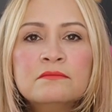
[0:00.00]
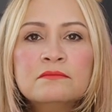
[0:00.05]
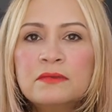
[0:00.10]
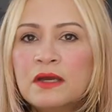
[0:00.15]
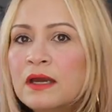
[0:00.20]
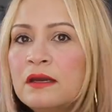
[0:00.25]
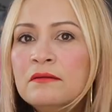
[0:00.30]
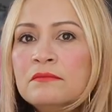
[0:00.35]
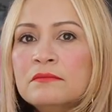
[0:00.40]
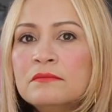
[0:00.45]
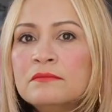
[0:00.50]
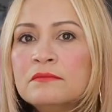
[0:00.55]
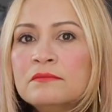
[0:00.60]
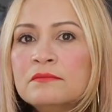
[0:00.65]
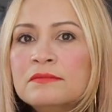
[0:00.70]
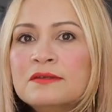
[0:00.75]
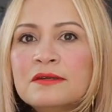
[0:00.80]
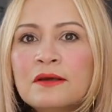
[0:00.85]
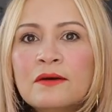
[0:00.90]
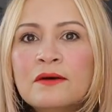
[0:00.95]
Okay?
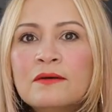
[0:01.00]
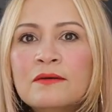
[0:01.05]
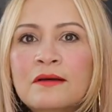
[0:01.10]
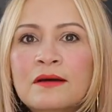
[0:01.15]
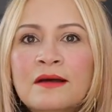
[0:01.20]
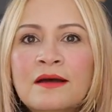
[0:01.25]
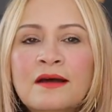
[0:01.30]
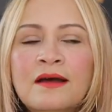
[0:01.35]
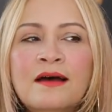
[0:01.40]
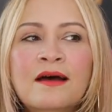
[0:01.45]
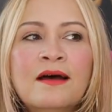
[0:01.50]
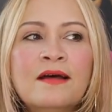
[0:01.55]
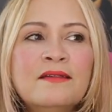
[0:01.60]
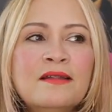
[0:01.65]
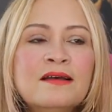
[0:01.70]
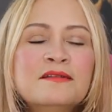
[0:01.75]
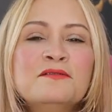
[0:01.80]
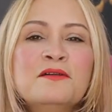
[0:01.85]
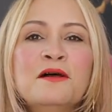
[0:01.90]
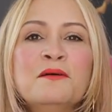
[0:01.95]
So
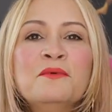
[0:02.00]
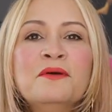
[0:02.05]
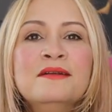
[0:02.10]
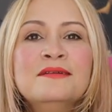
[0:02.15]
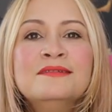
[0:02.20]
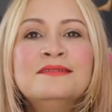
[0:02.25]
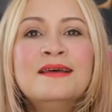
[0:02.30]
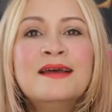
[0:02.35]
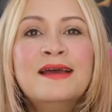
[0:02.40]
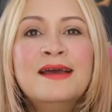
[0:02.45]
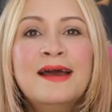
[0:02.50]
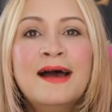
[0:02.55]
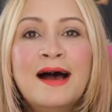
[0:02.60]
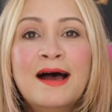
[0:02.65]
that's all I'm going to say.